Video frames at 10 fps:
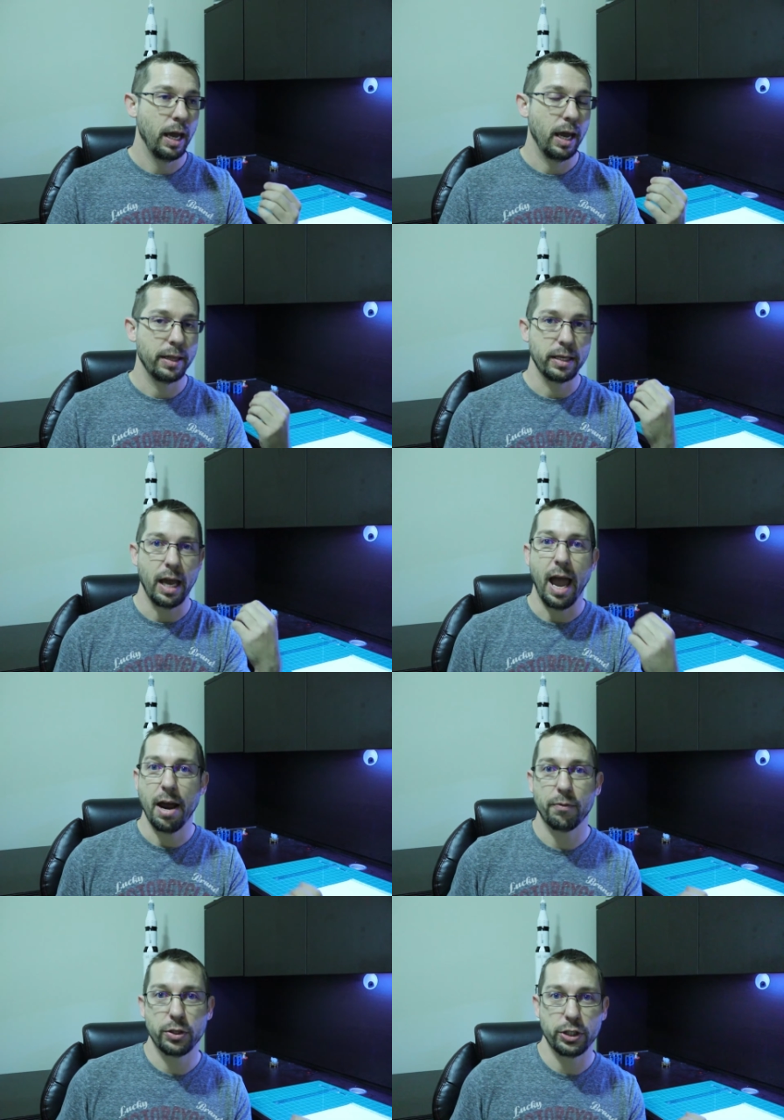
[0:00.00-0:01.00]
And the
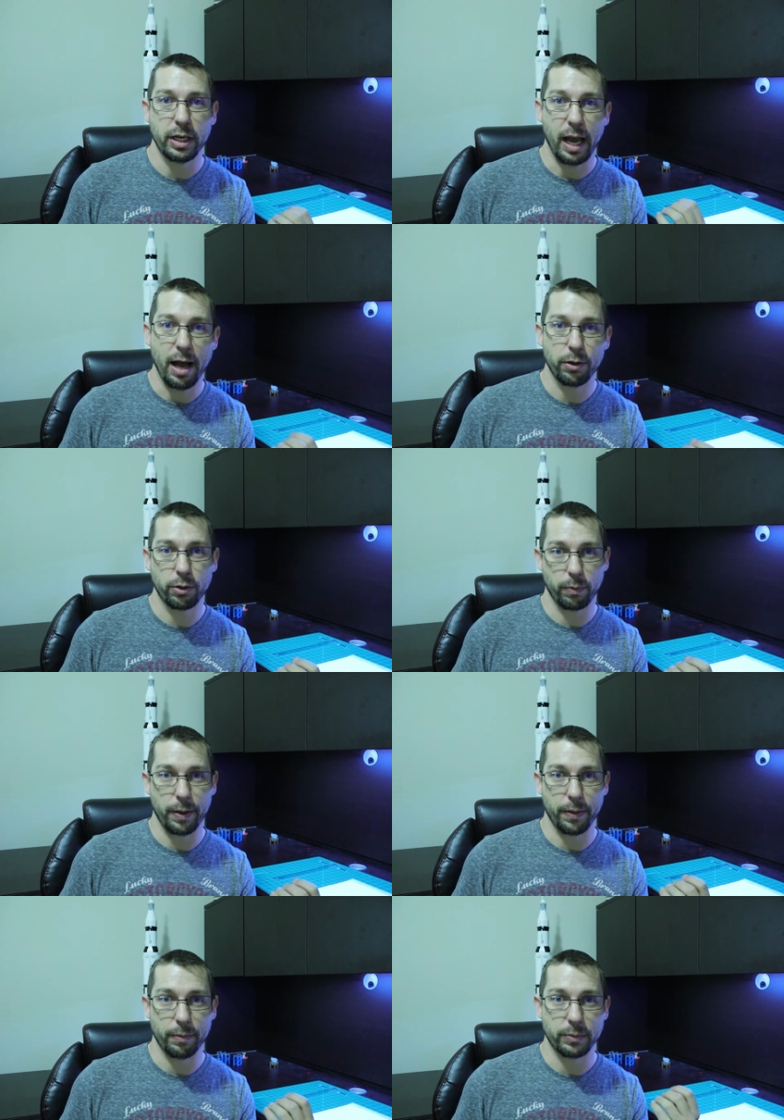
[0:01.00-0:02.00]
averaging
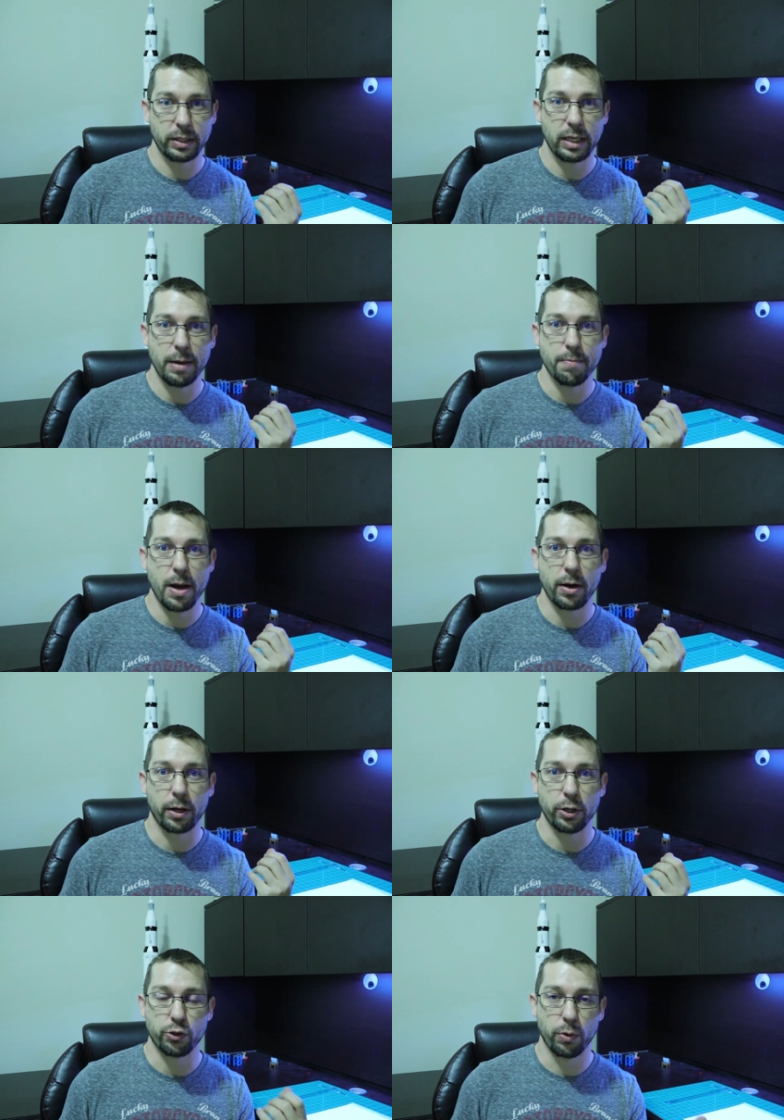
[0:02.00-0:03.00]
algorithms can better
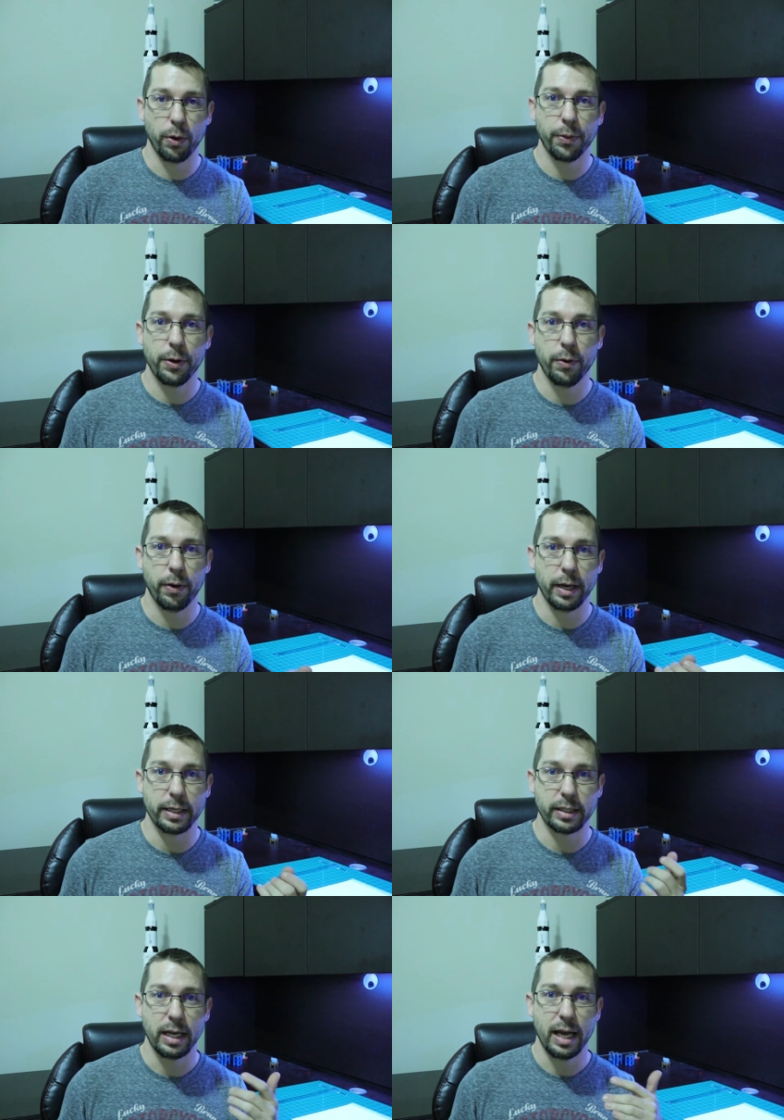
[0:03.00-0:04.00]
control the
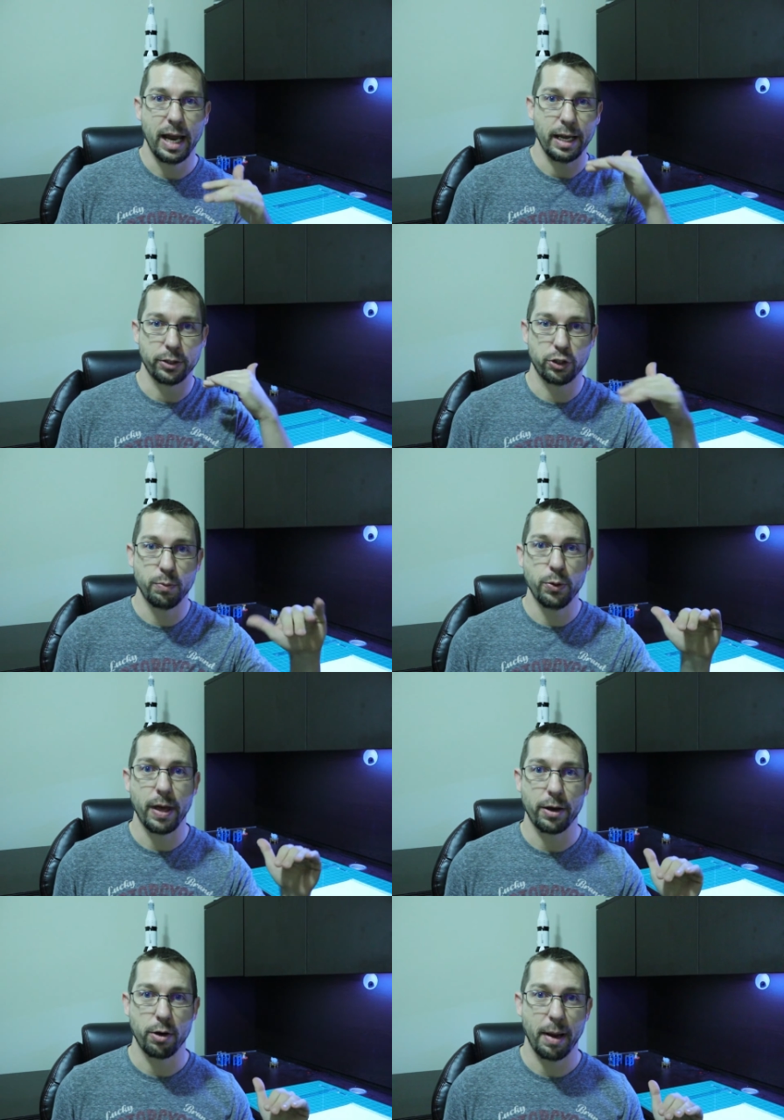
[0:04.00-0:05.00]
noise and smooth
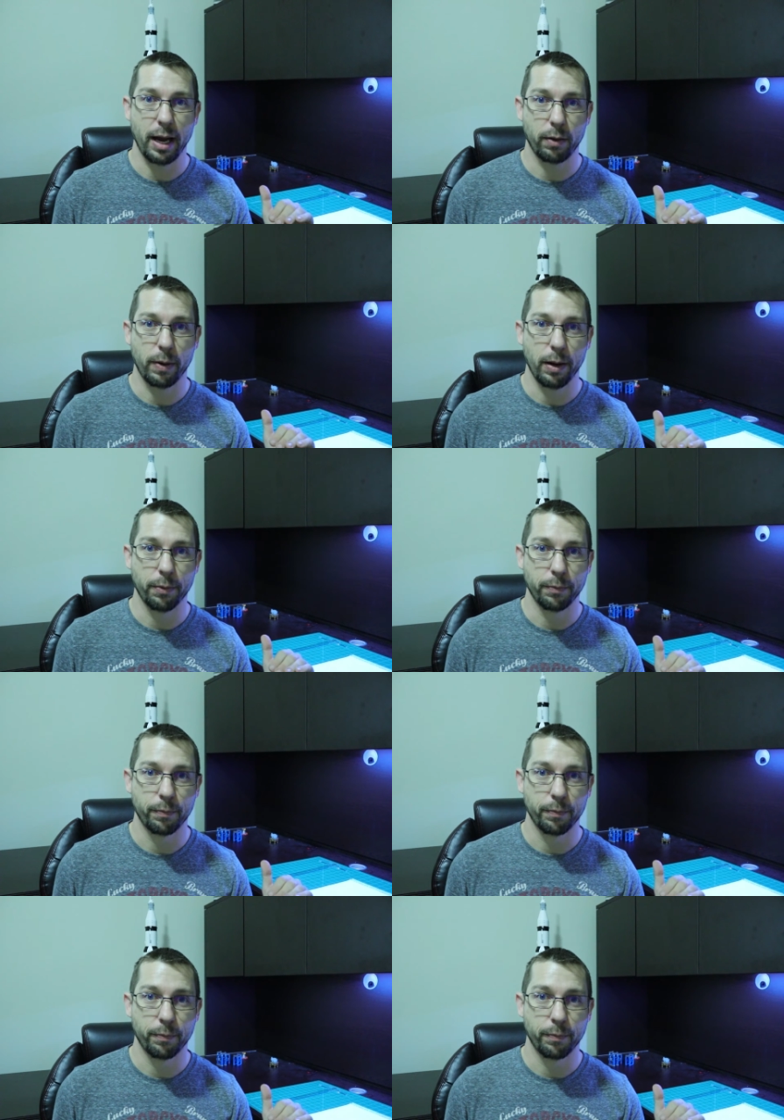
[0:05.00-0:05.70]
out your background.